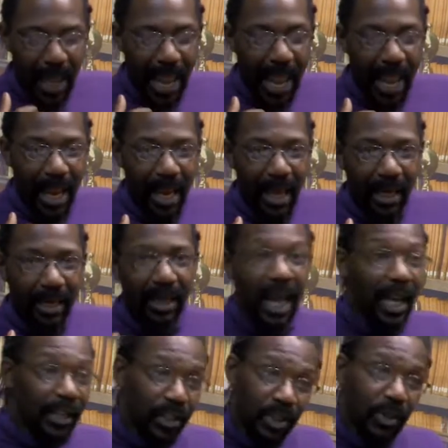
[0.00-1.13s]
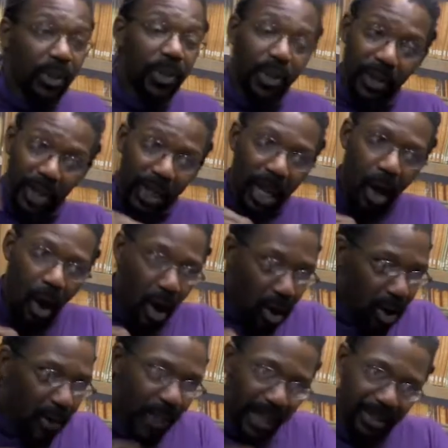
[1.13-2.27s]
And I showed her
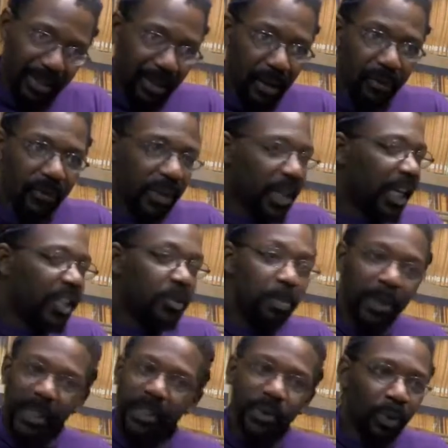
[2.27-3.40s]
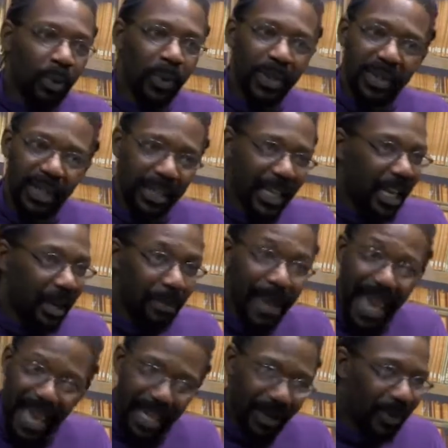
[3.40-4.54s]
all that stuff and then I explained to her what satanic
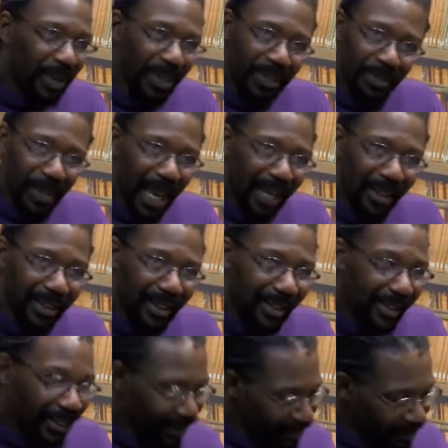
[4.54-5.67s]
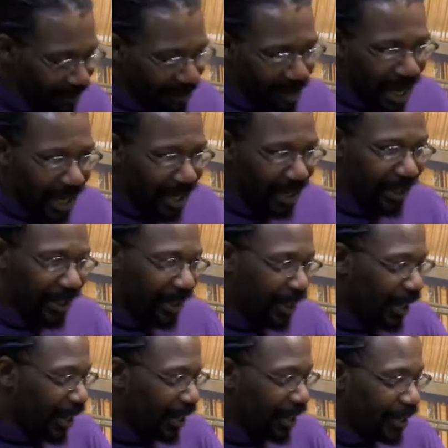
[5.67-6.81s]
panic was back in the oh, back yeah. in the
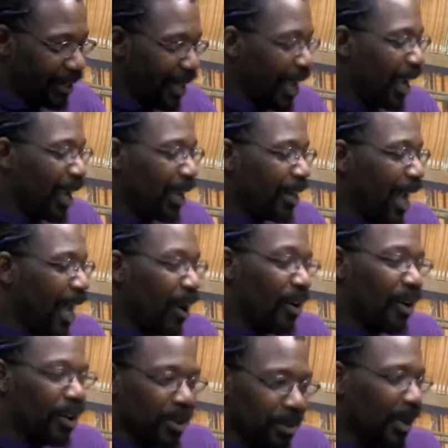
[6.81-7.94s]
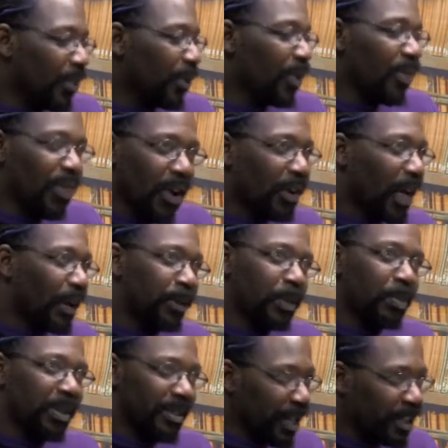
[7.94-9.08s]
80s yeah, yeah, and how her mother thought I was
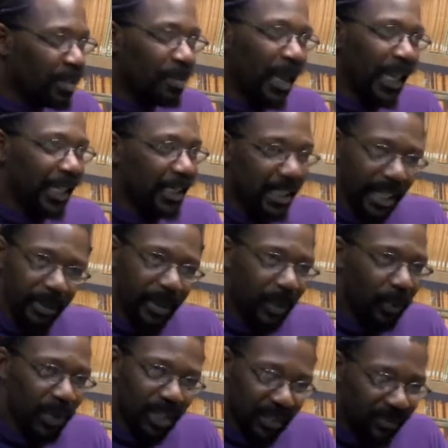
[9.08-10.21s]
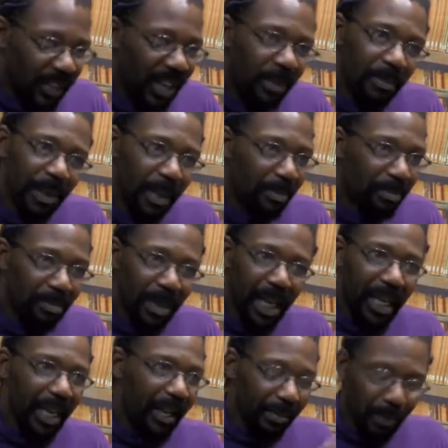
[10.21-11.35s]
possessed by a demon when she found my
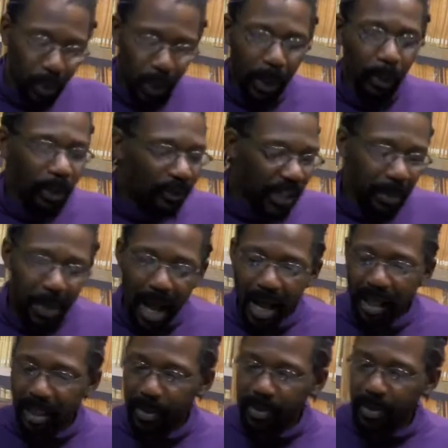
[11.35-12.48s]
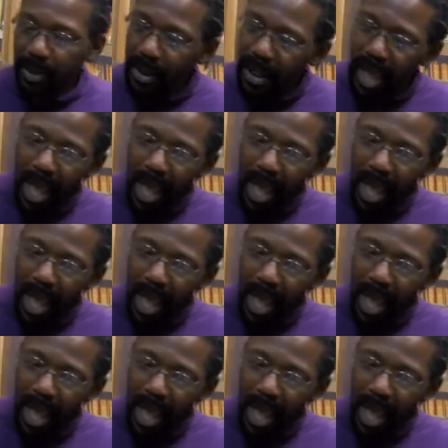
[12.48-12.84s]
my werewolf the apocalypse book